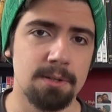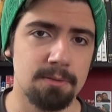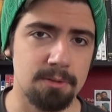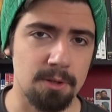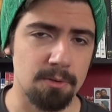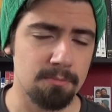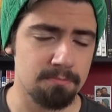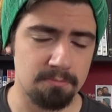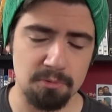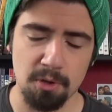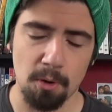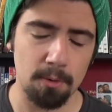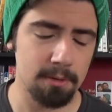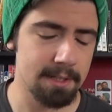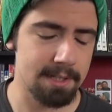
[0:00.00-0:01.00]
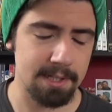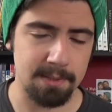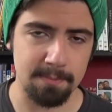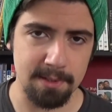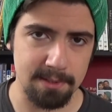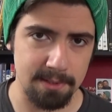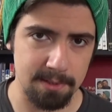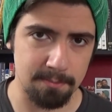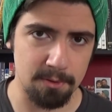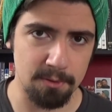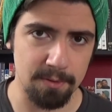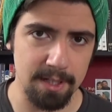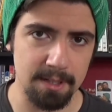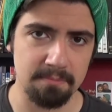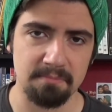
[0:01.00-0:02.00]
Don't totally dismiss this
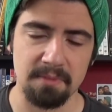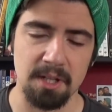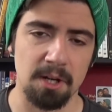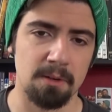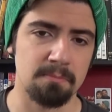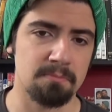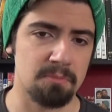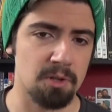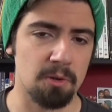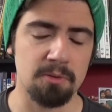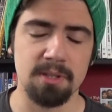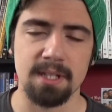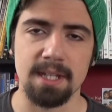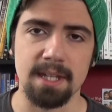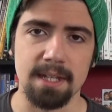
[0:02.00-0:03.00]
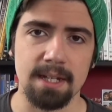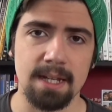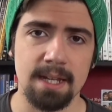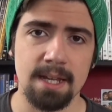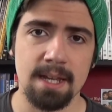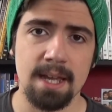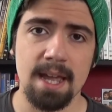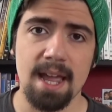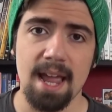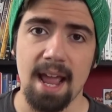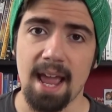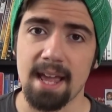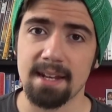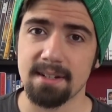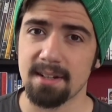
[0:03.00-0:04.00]
movie, go see it.
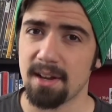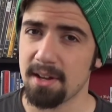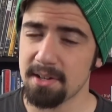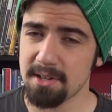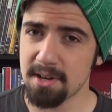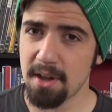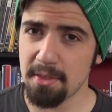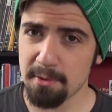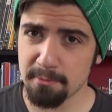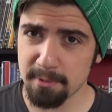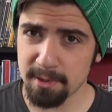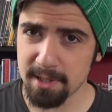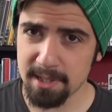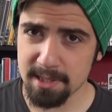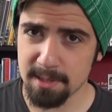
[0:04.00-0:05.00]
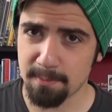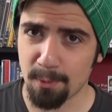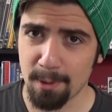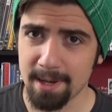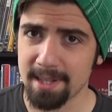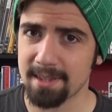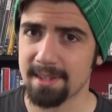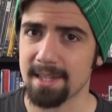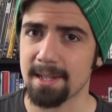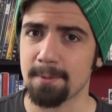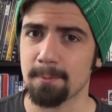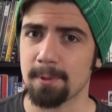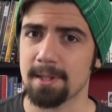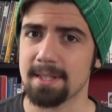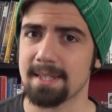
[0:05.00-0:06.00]
And another really disappointing thing
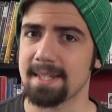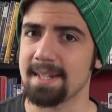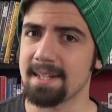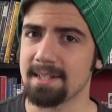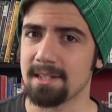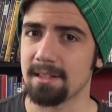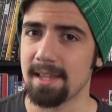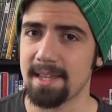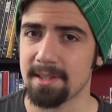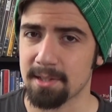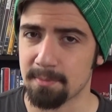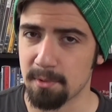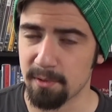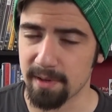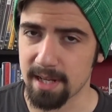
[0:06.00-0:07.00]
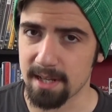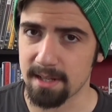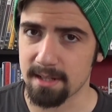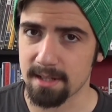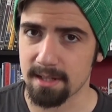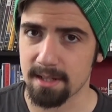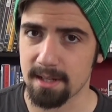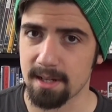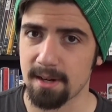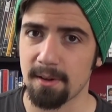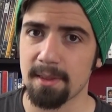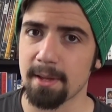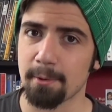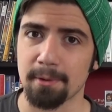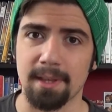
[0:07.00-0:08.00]
was they didn't delay this movie. They
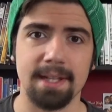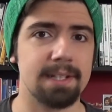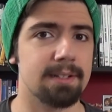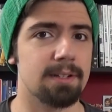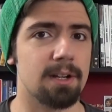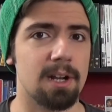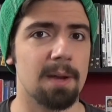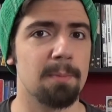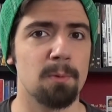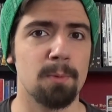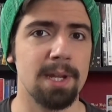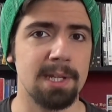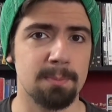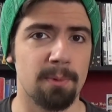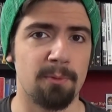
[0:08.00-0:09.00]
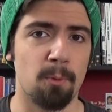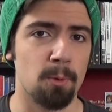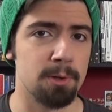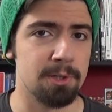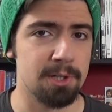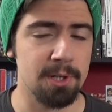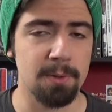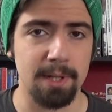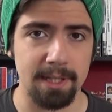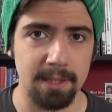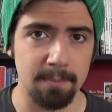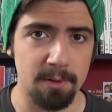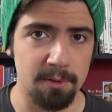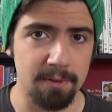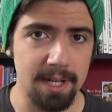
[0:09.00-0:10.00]
were like a couple weeks before shooting the
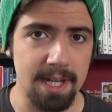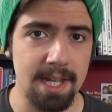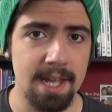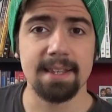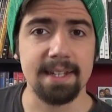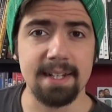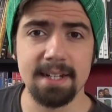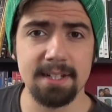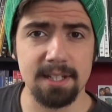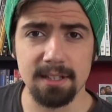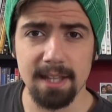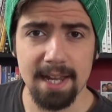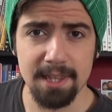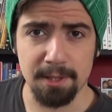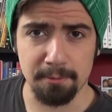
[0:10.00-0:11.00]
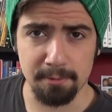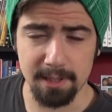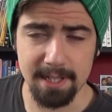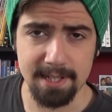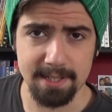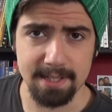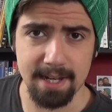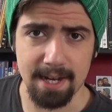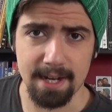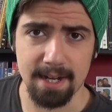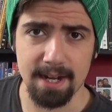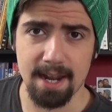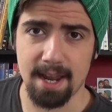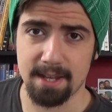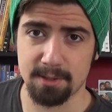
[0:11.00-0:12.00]
movie. They didn't delay the release date,
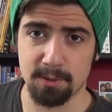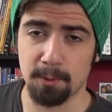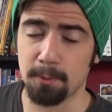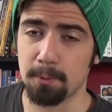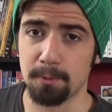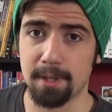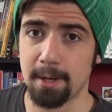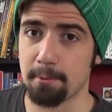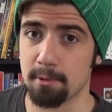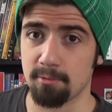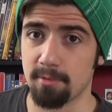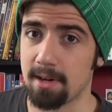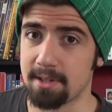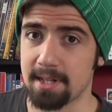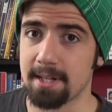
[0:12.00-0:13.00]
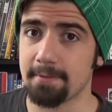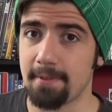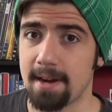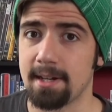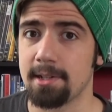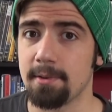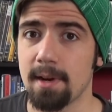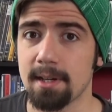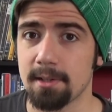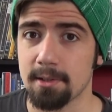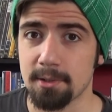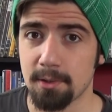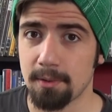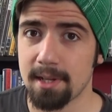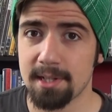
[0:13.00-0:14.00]
so they were rushing to find a director,
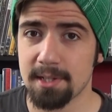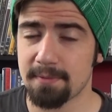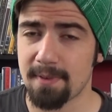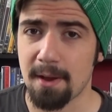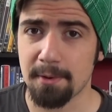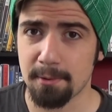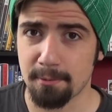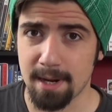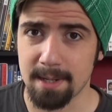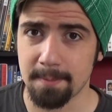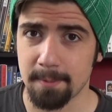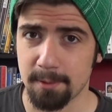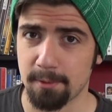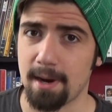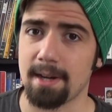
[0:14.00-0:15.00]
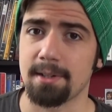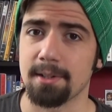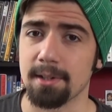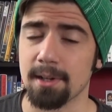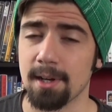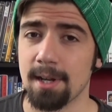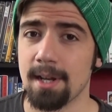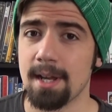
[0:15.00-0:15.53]
so they just found a random director.